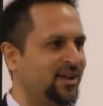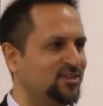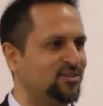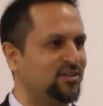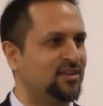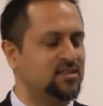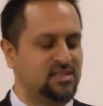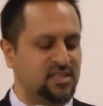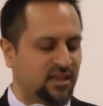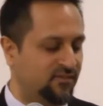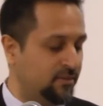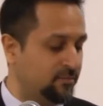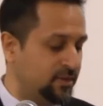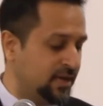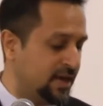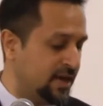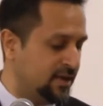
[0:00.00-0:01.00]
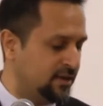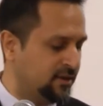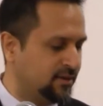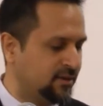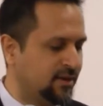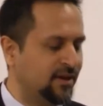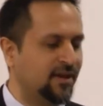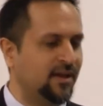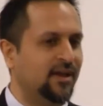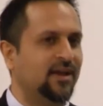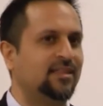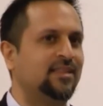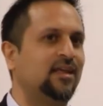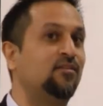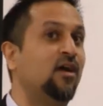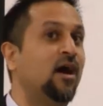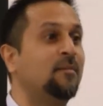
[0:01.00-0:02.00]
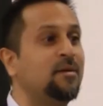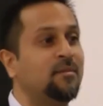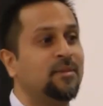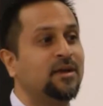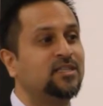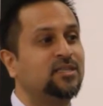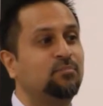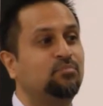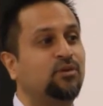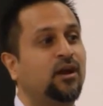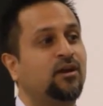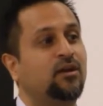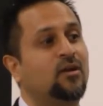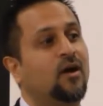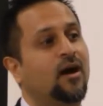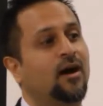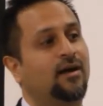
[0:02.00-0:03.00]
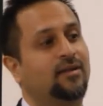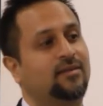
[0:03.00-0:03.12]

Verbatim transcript: so he doesn't leave empty-handed. Then Rabia makes a prayer to God.